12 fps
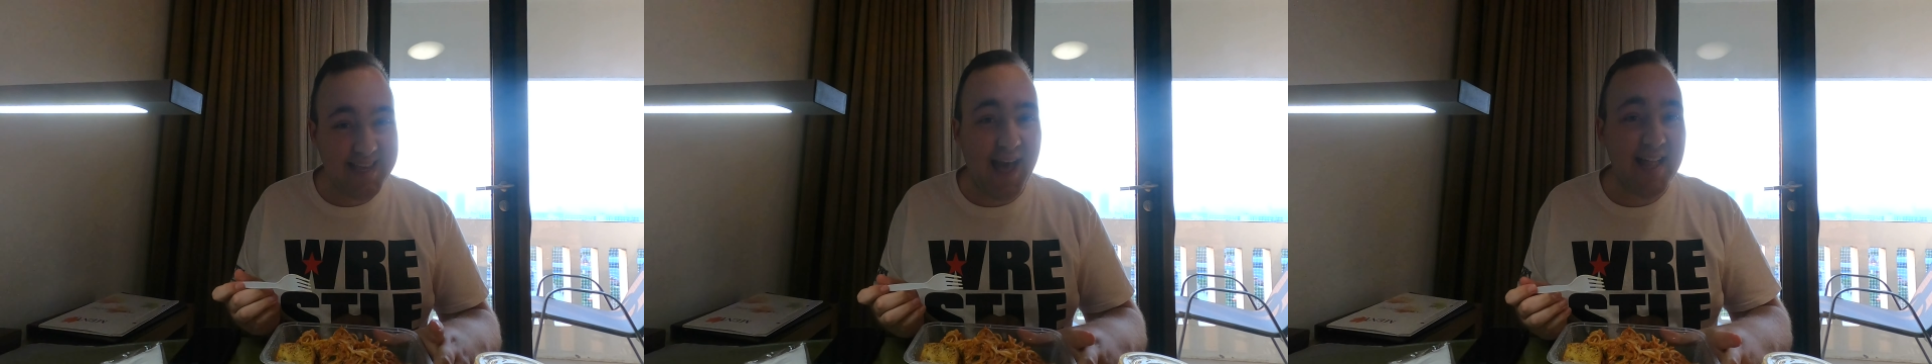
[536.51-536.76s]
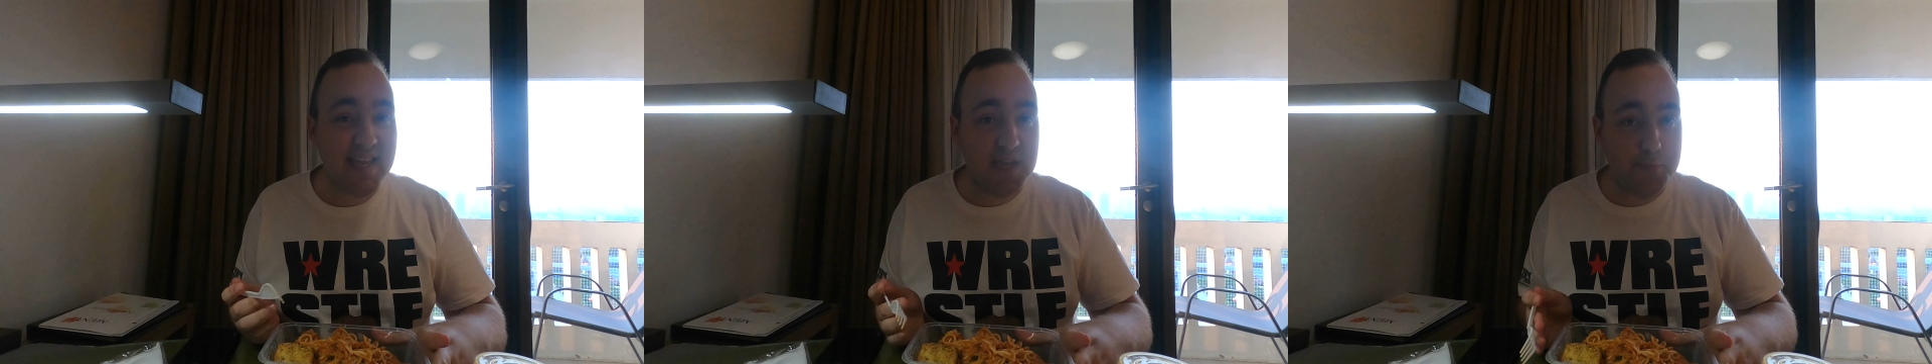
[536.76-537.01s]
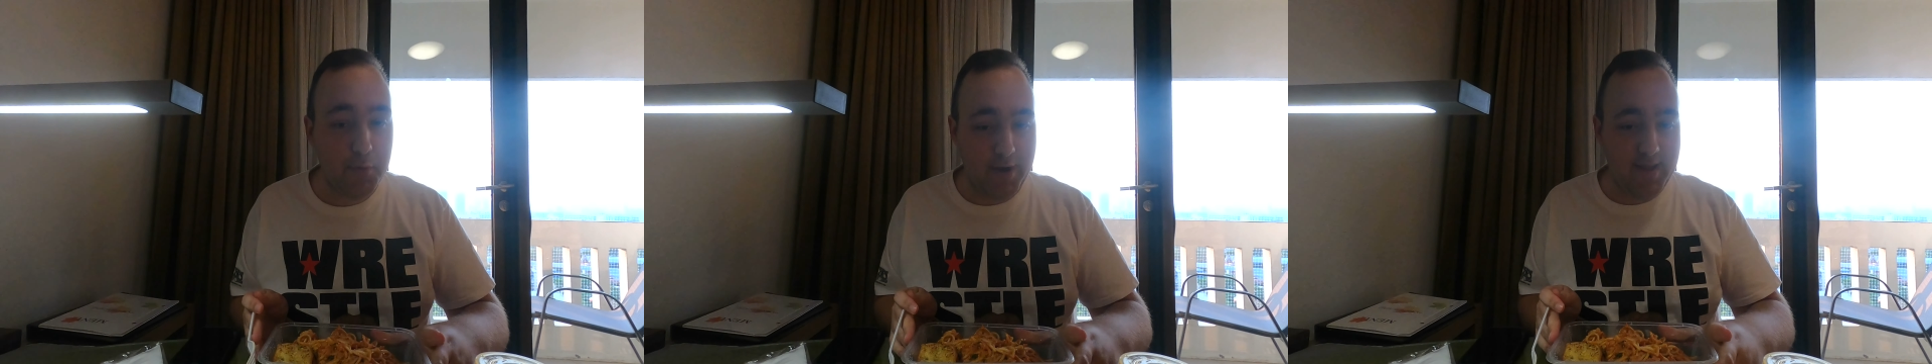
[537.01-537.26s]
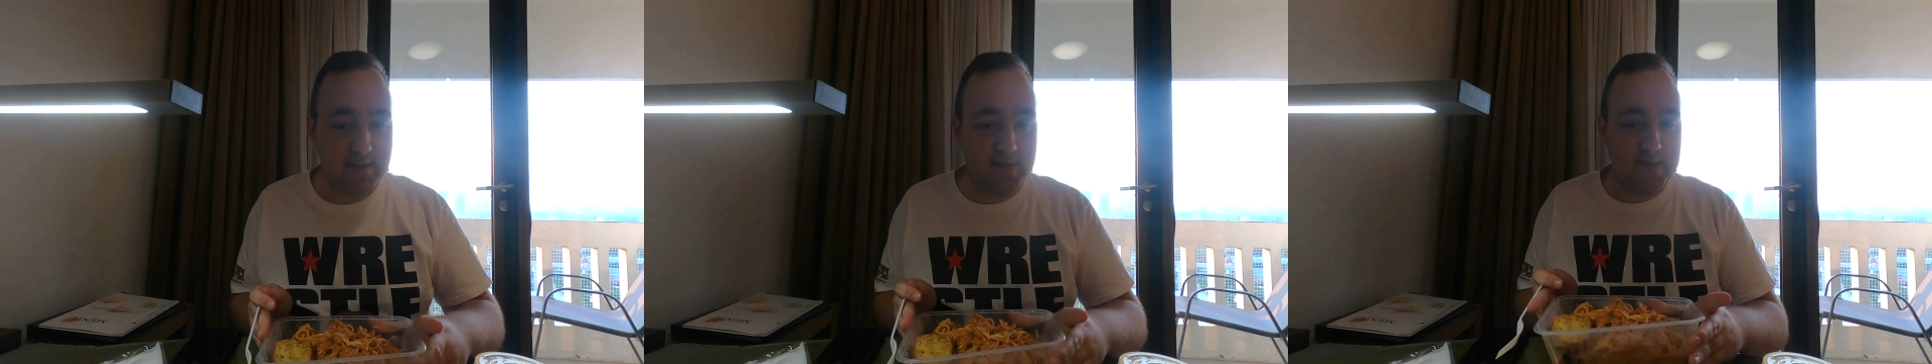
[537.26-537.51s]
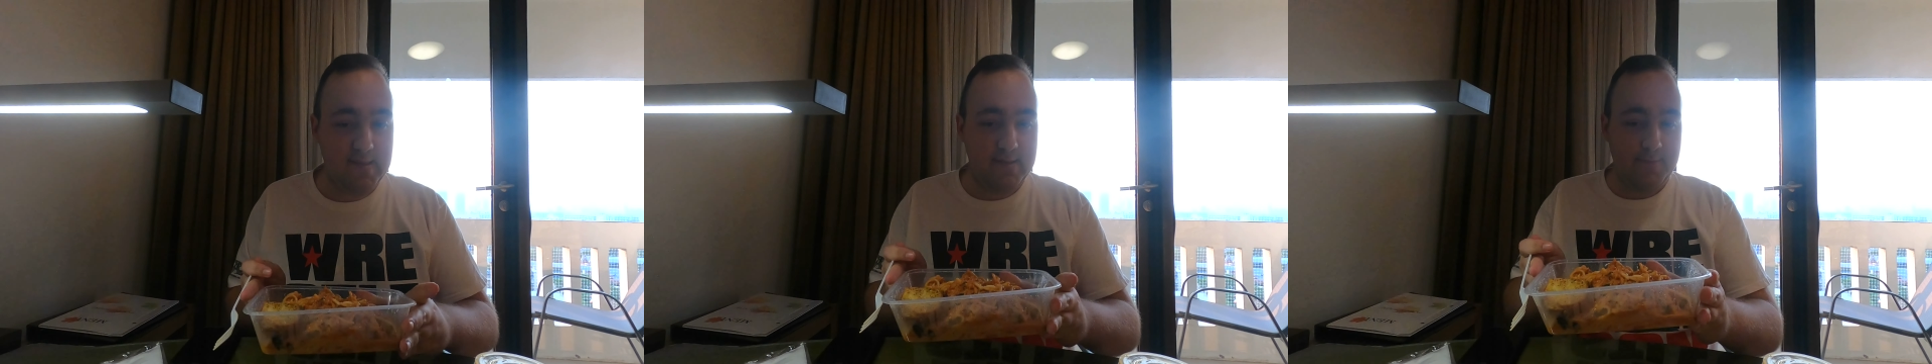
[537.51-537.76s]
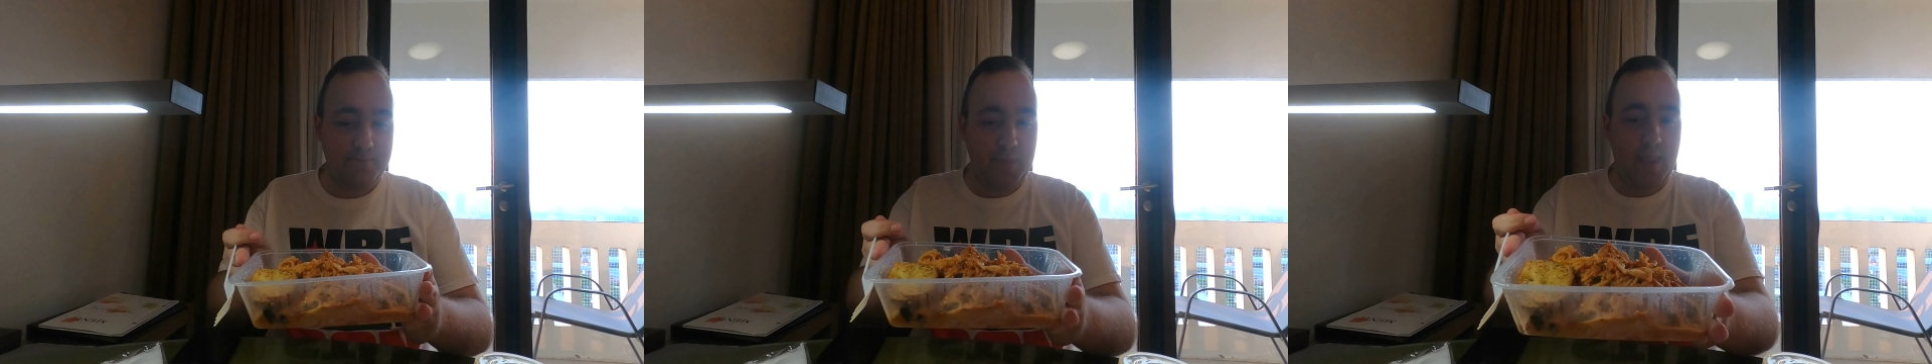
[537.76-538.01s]
garlic breads.
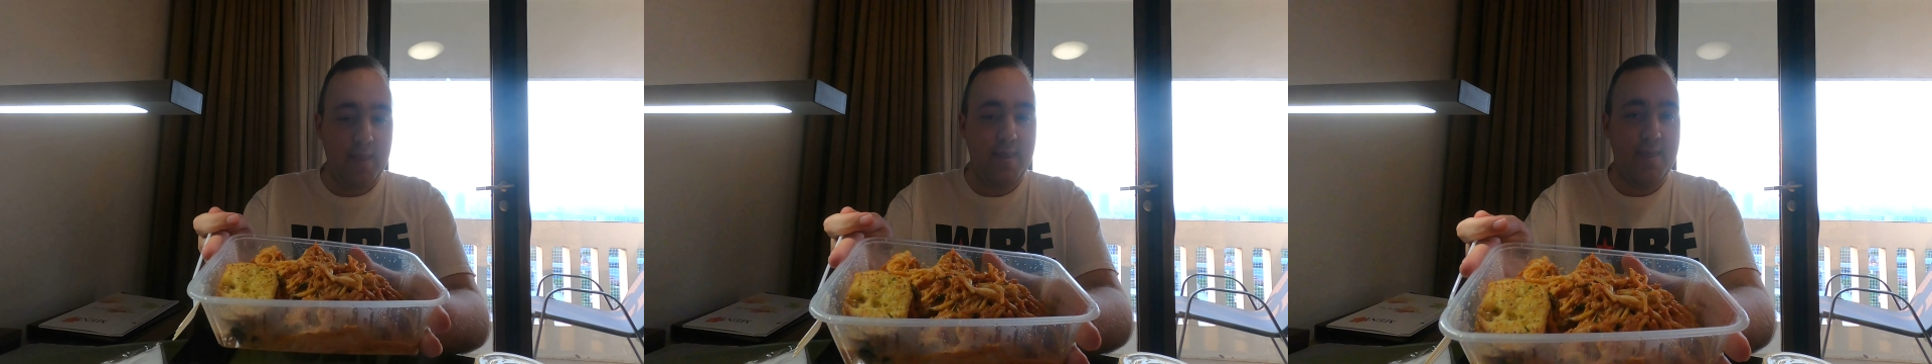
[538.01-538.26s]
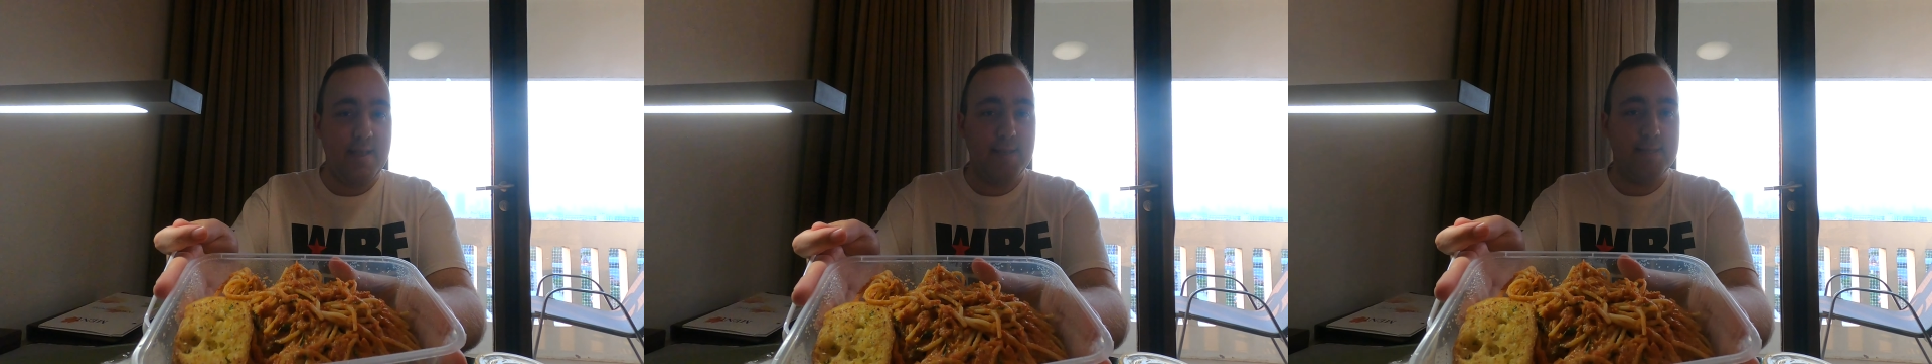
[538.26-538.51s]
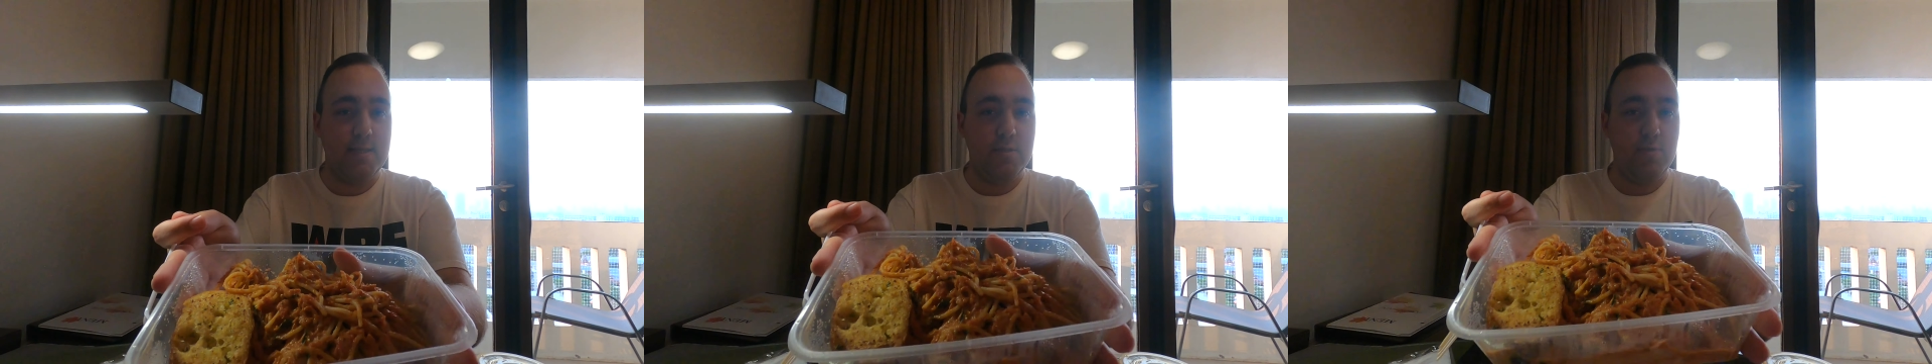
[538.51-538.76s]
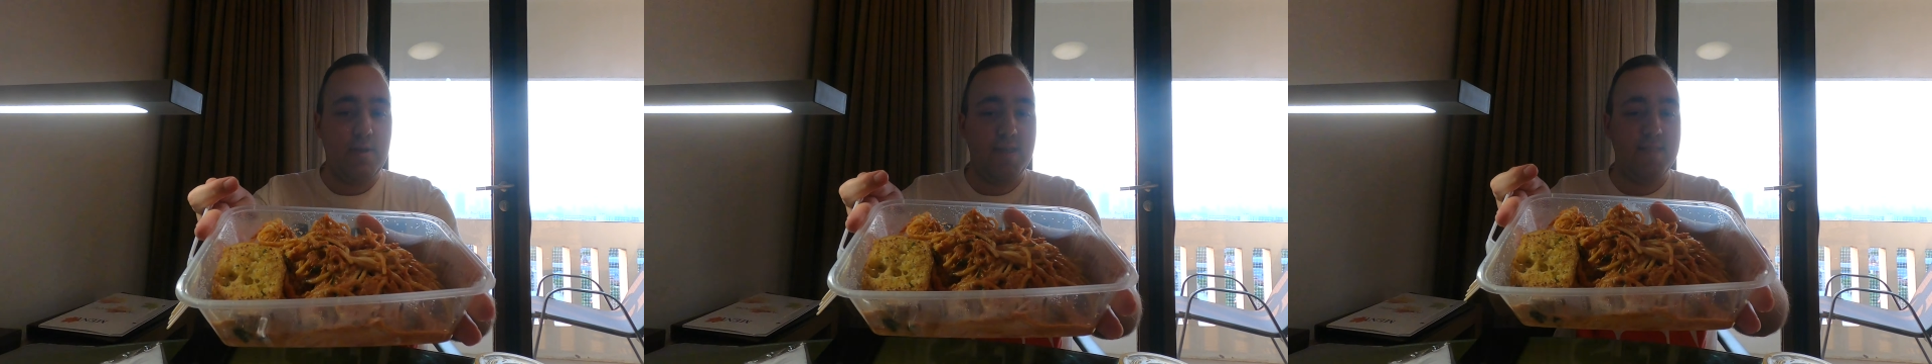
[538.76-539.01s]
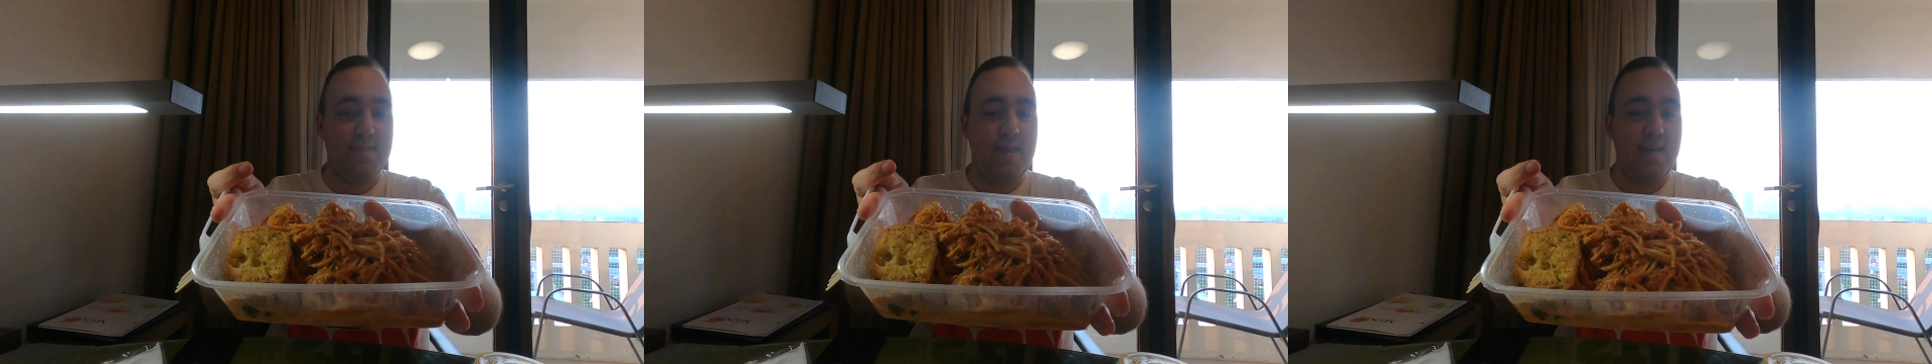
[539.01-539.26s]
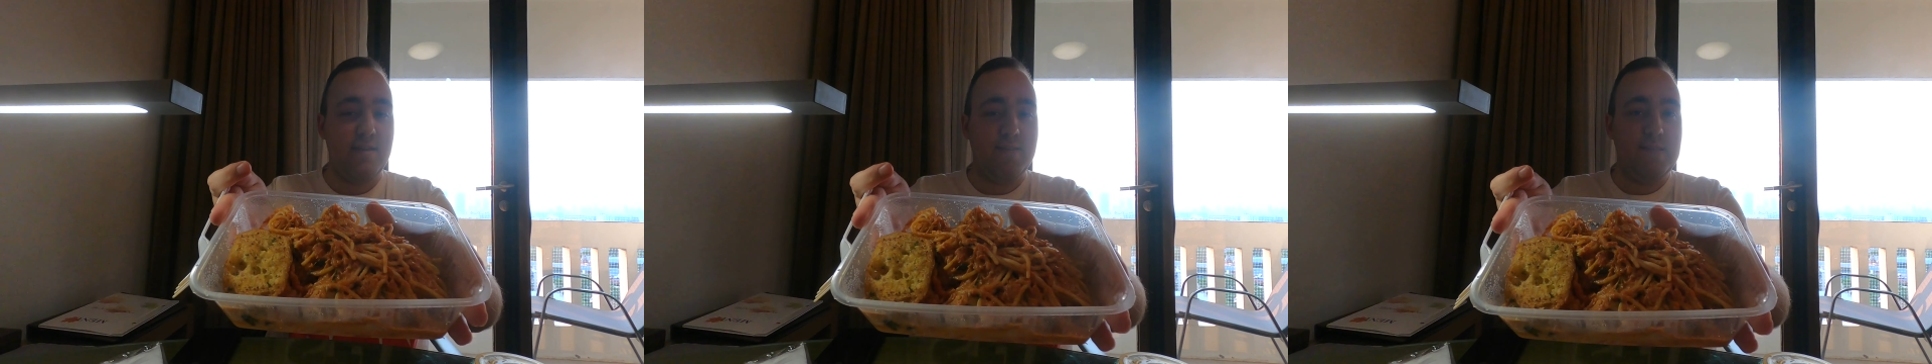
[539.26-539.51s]
Here's a look at
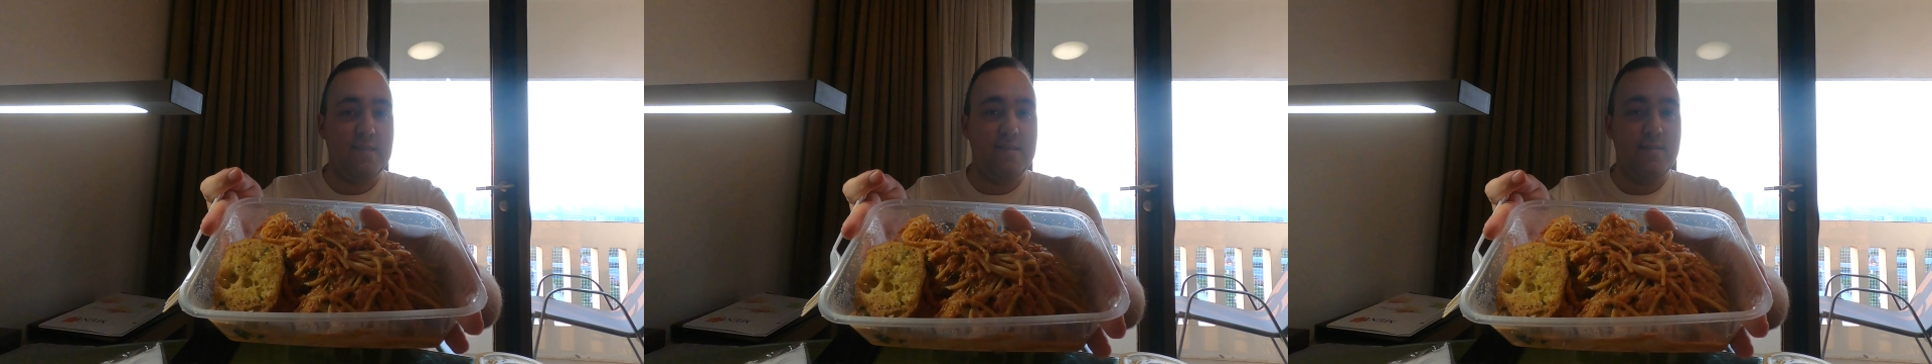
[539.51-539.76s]
that.